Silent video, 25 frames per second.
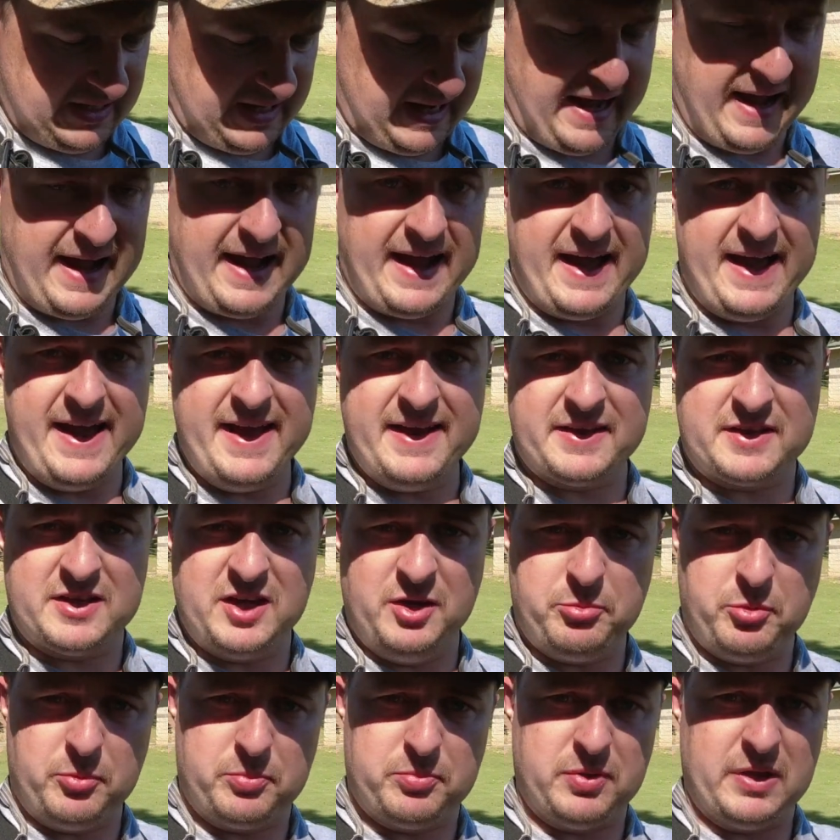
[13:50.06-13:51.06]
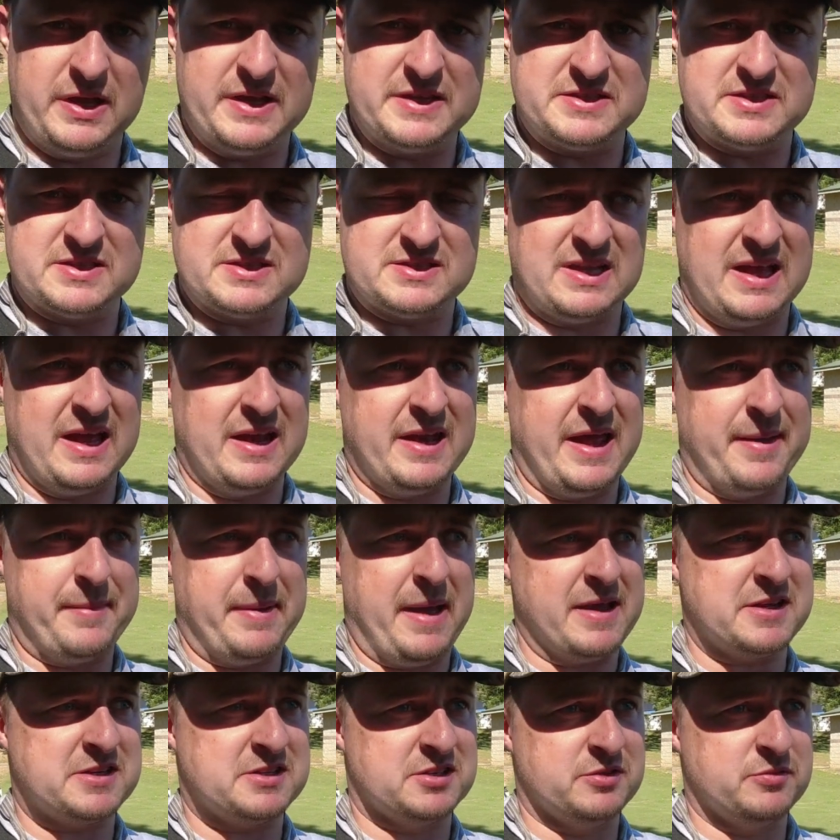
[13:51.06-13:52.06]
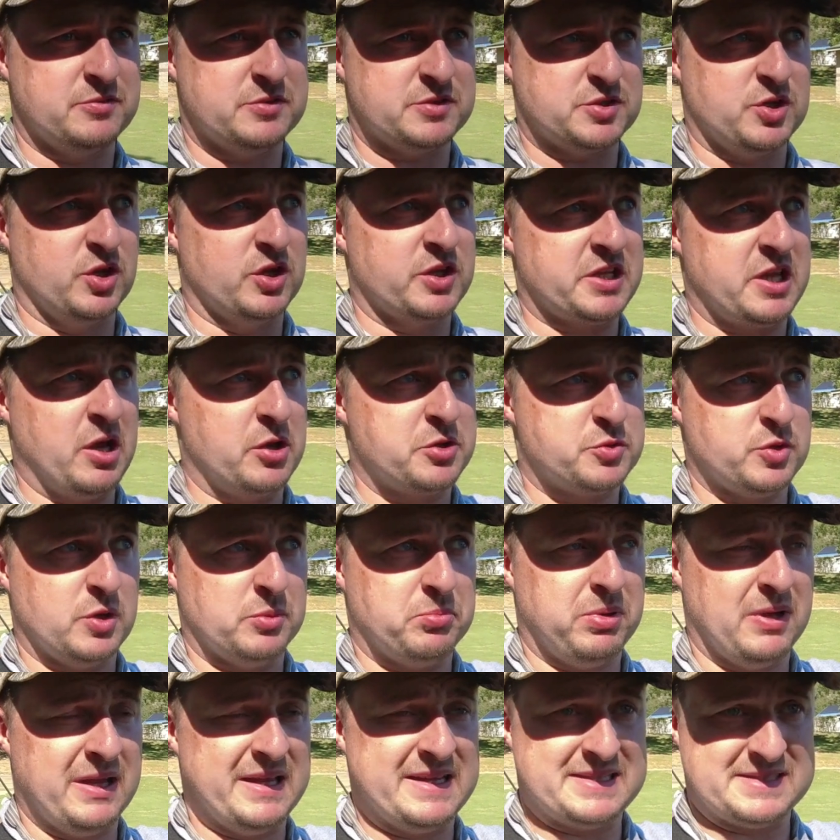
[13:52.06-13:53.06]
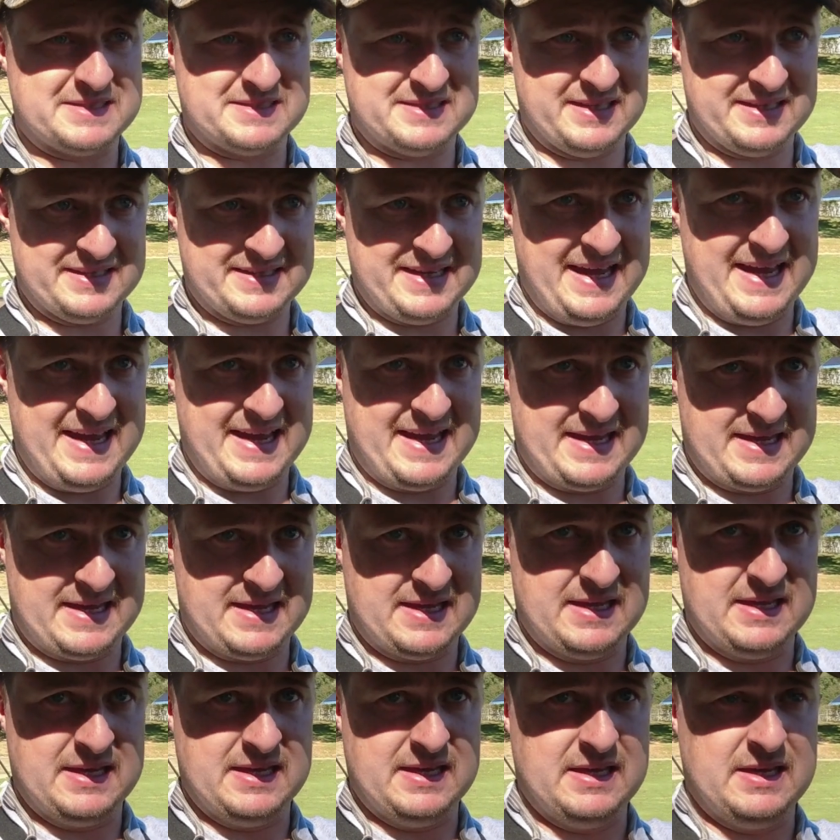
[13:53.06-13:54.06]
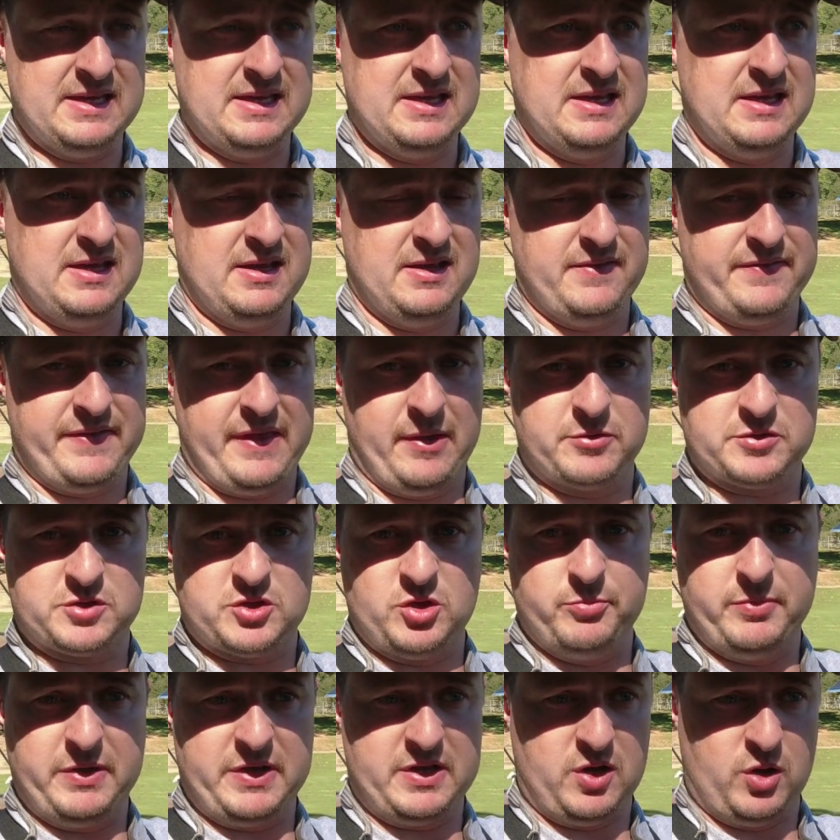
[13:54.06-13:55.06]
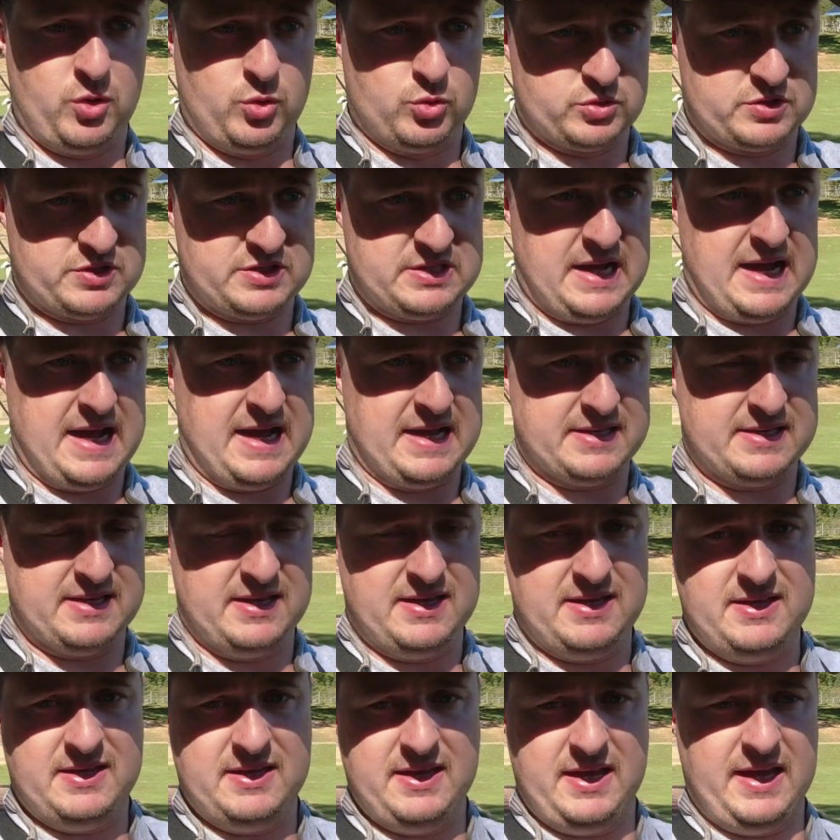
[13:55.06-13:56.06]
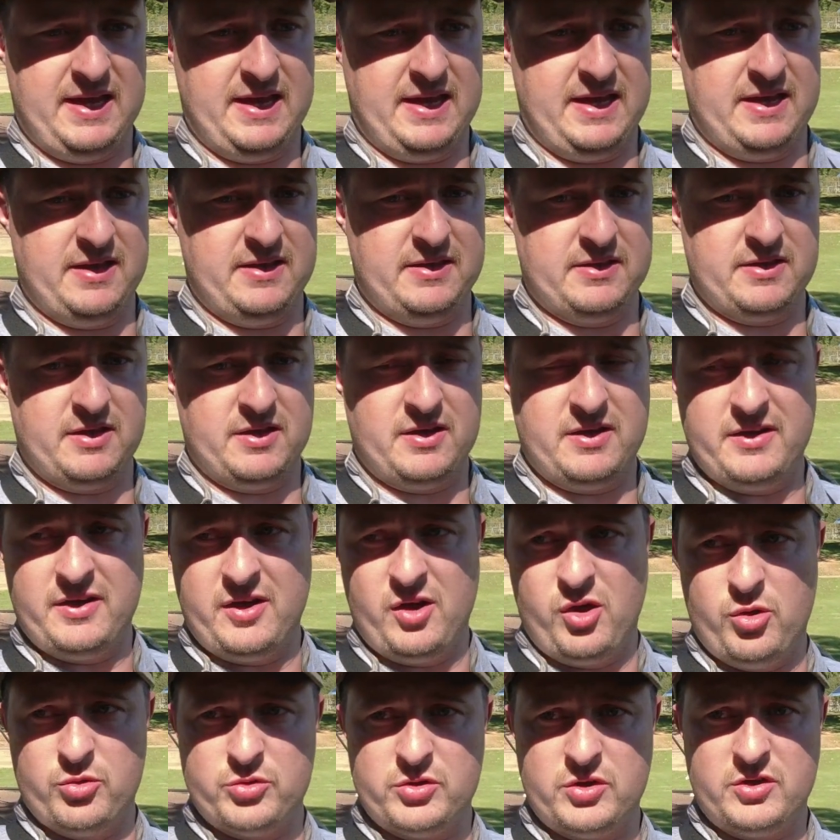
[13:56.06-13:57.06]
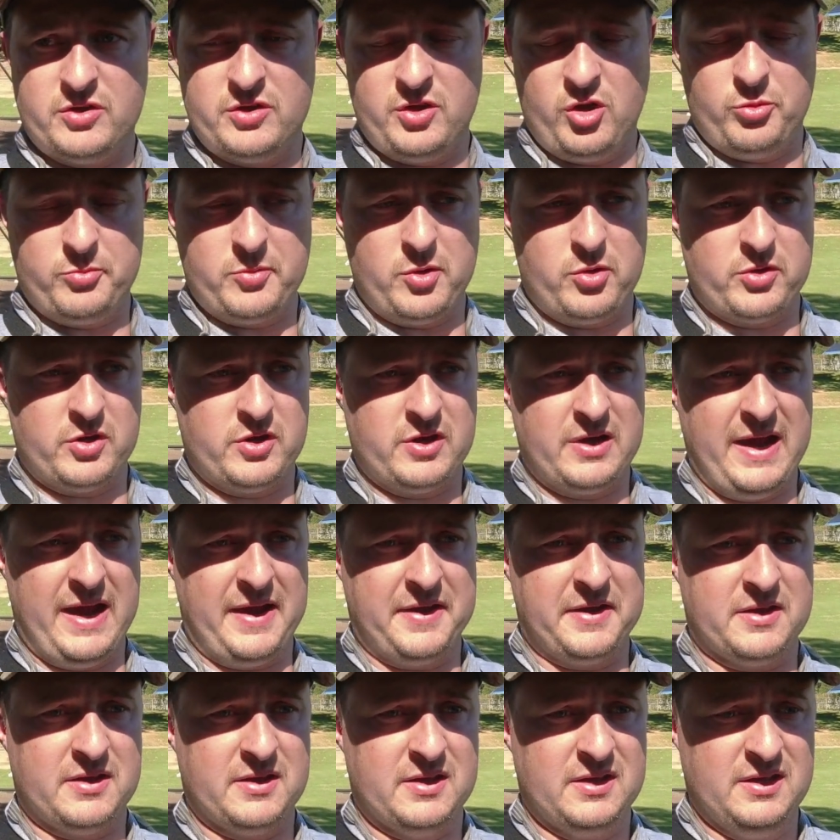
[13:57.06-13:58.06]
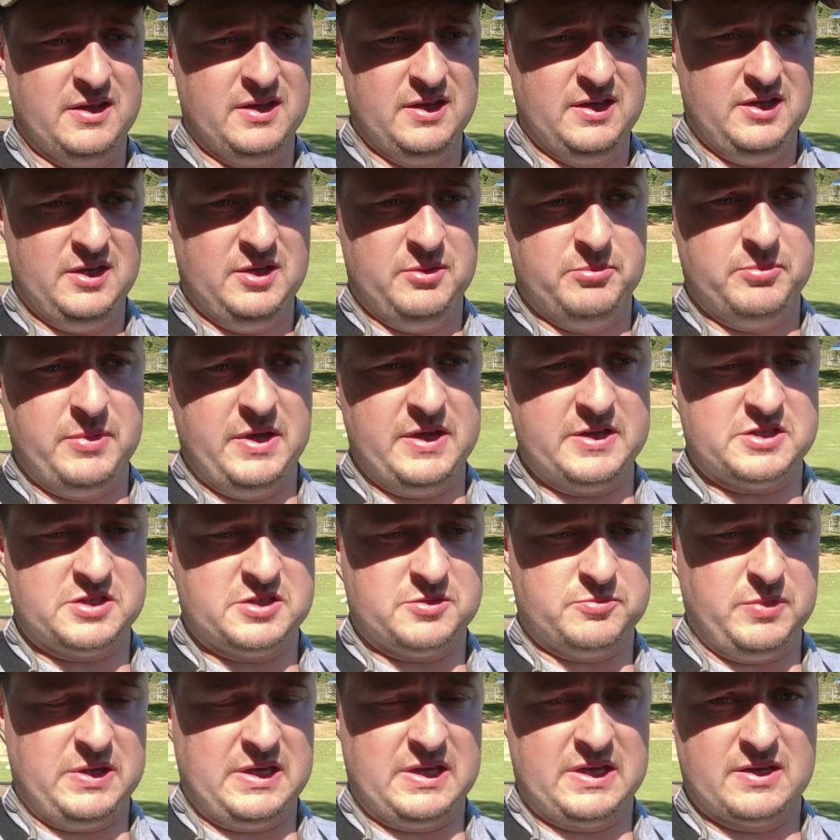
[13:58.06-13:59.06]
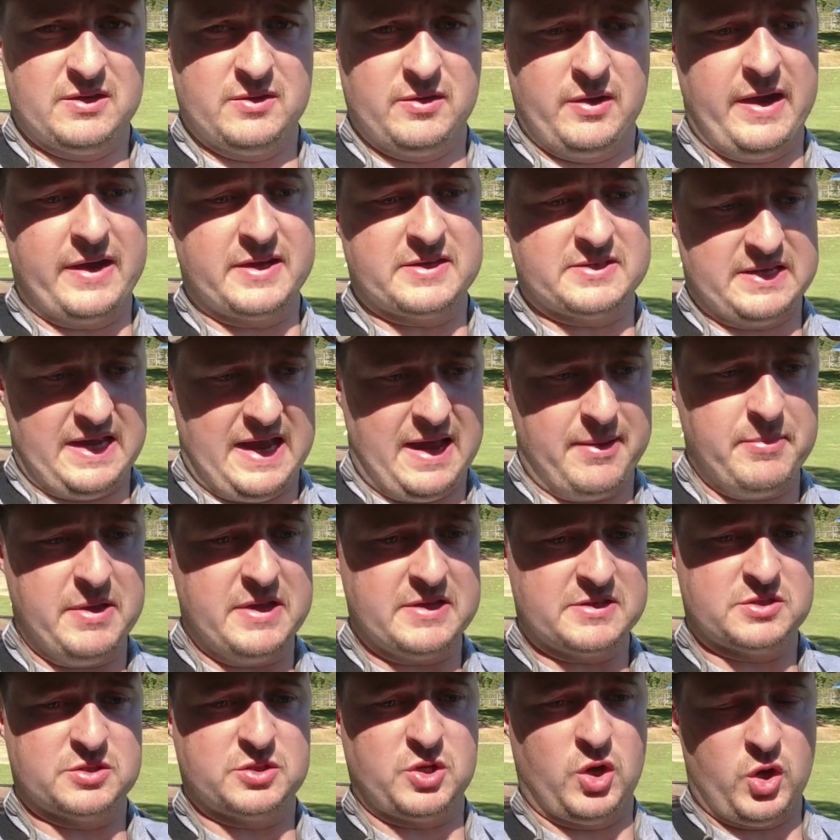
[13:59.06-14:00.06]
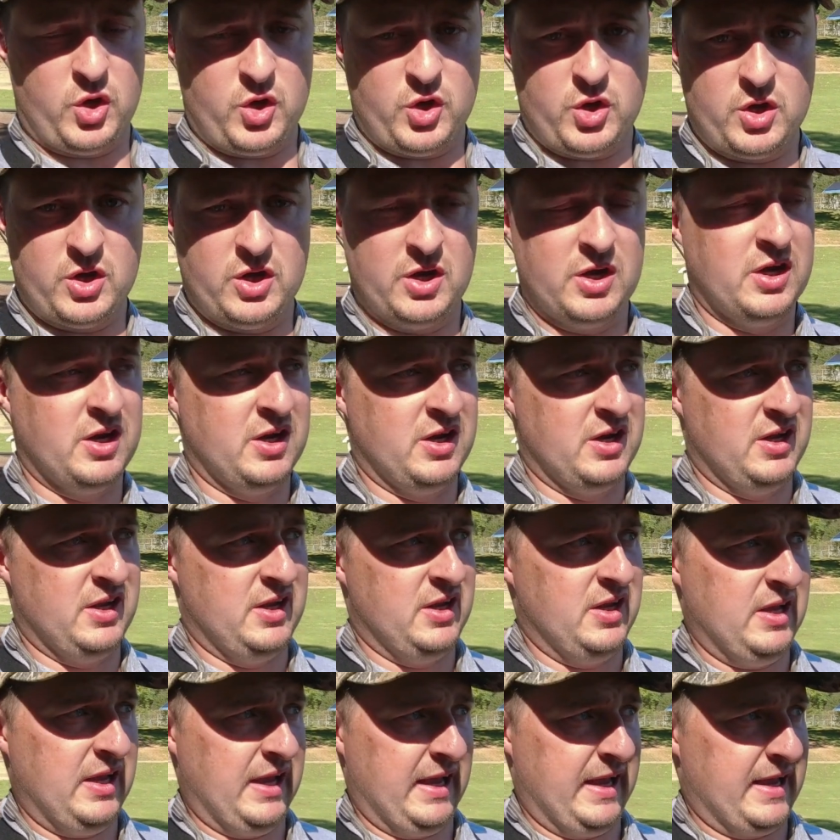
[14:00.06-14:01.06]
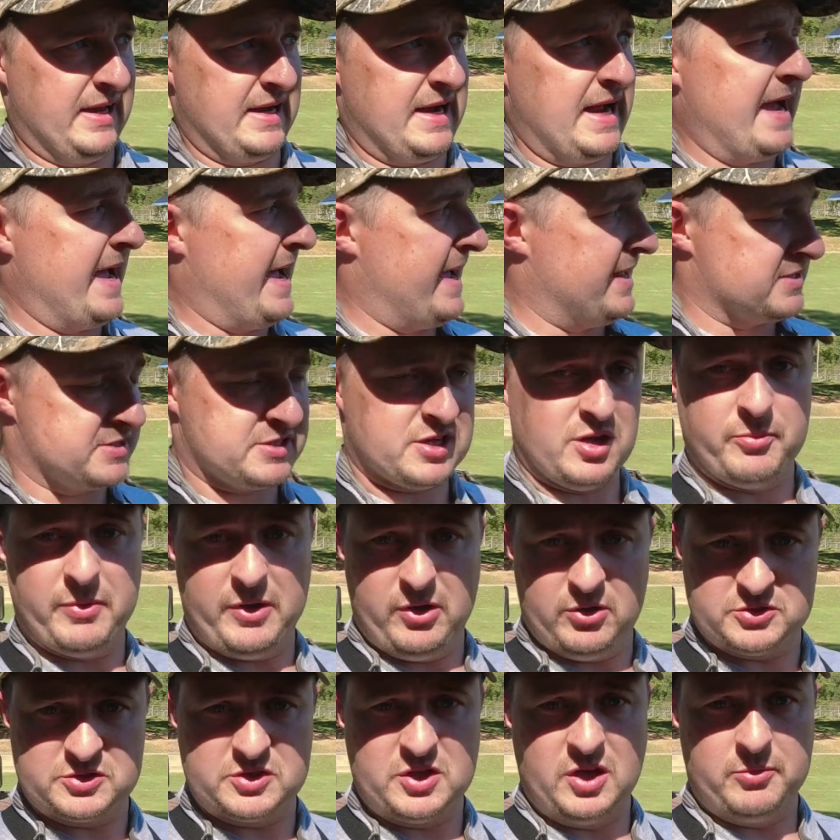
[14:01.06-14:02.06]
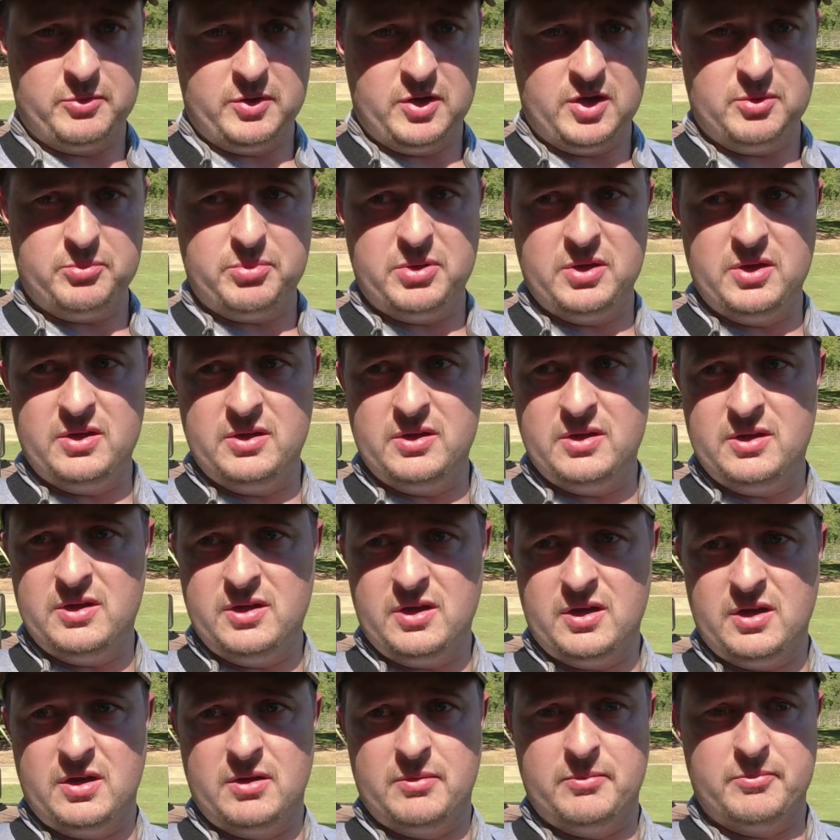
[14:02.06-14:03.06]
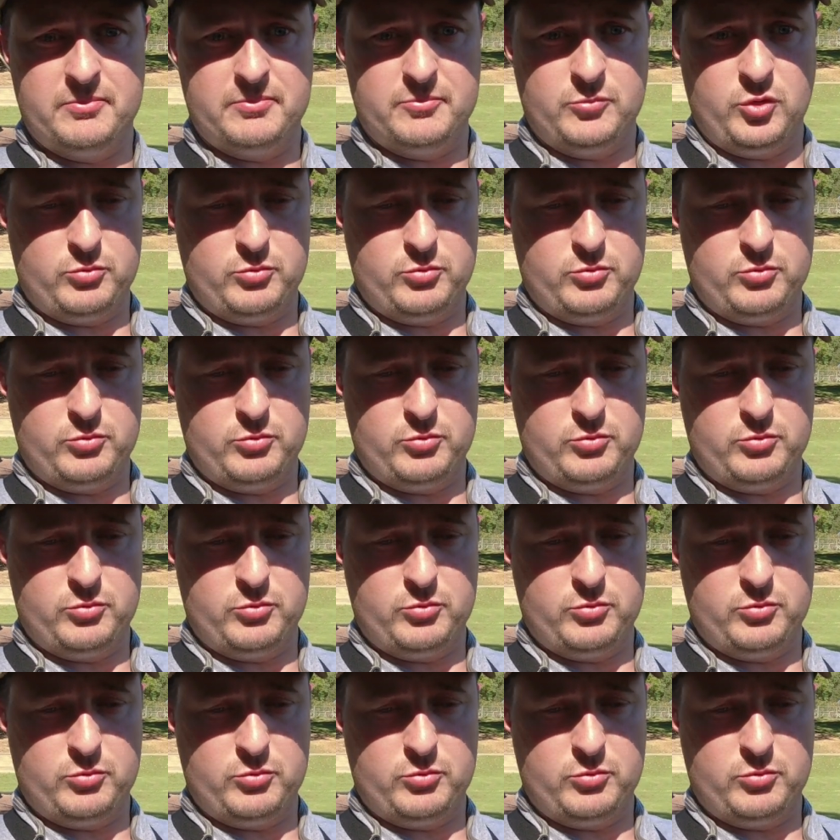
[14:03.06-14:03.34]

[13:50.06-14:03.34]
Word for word: I had a couple places lined up. I actually was going to go to a place today that was going to be an old site. And the owner and homeowner had to message me. Well, actually, I messaged her and I had something else come up. Um,